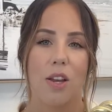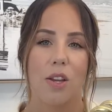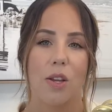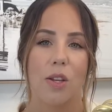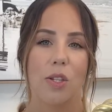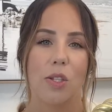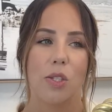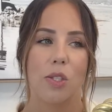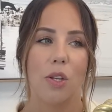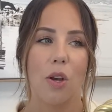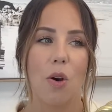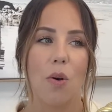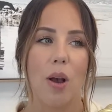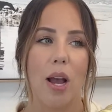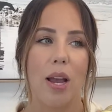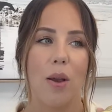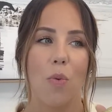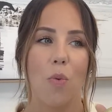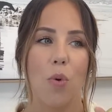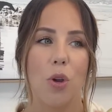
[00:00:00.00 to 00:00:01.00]
So
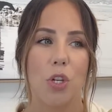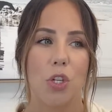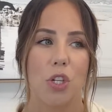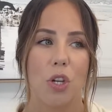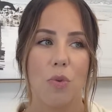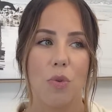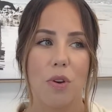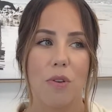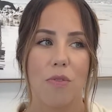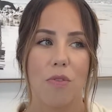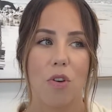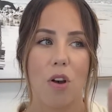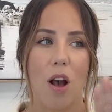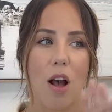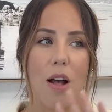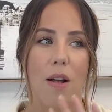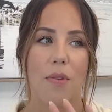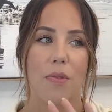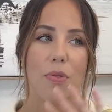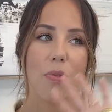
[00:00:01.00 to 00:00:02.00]
I wish I would have
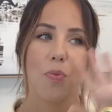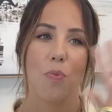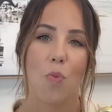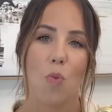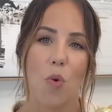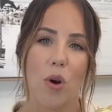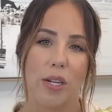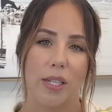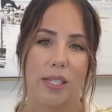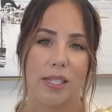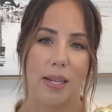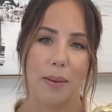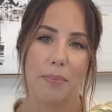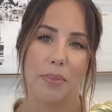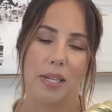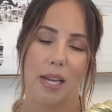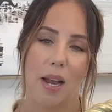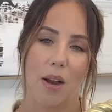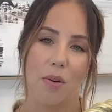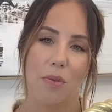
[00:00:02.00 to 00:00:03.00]
got one step
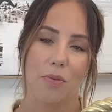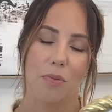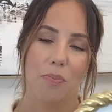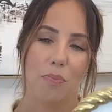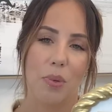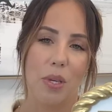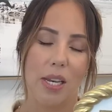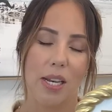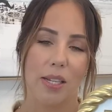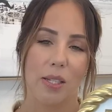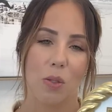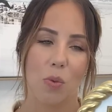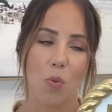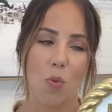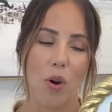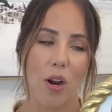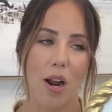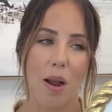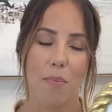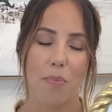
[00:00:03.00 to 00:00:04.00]
down, because
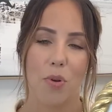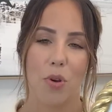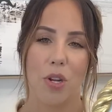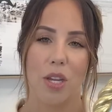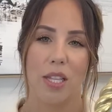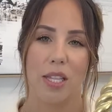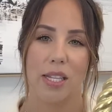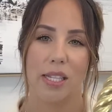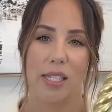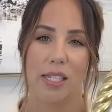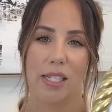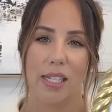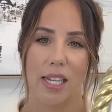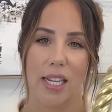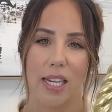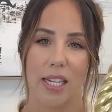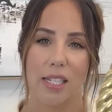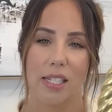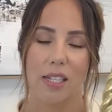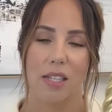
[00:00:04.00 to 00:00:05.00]
where I'm putting this,
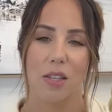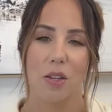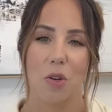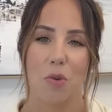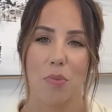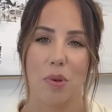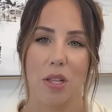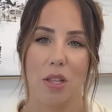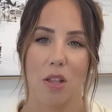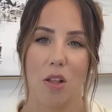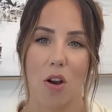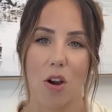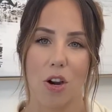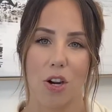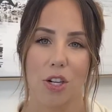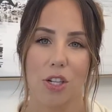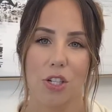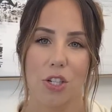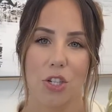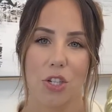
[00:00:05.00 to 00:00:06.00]
it is a little bit
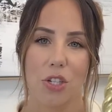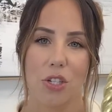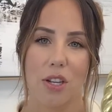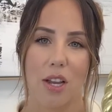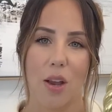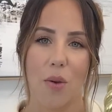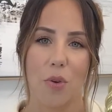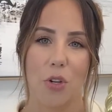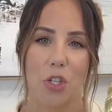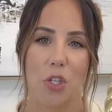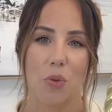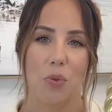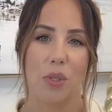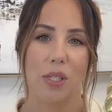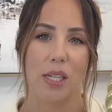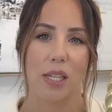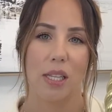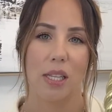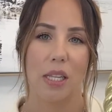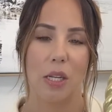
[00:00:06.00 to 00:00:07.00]
large. I wish it was
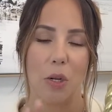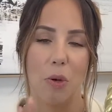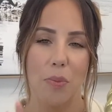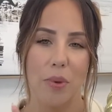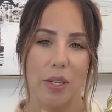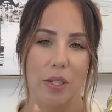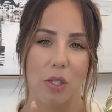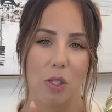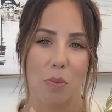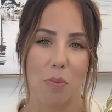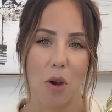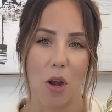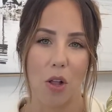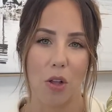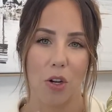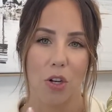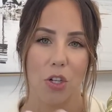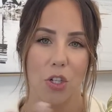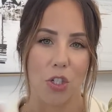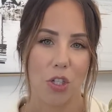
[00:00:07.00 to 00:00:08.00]
a little bit
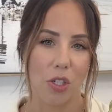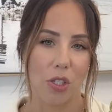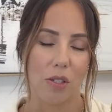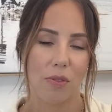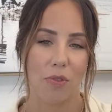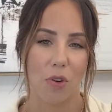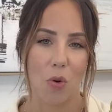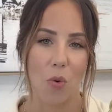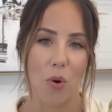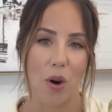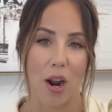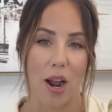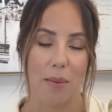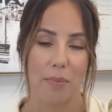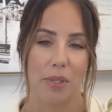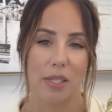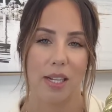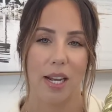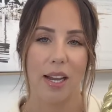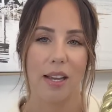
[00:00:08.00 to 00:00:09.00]
smaller just for where I'm
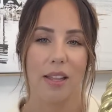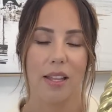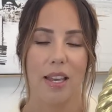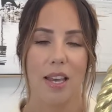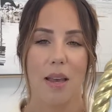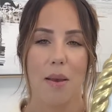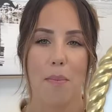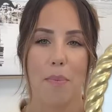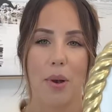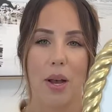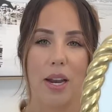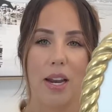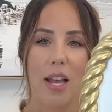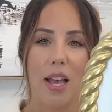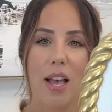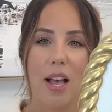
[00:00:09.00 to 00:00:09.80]
styling it, but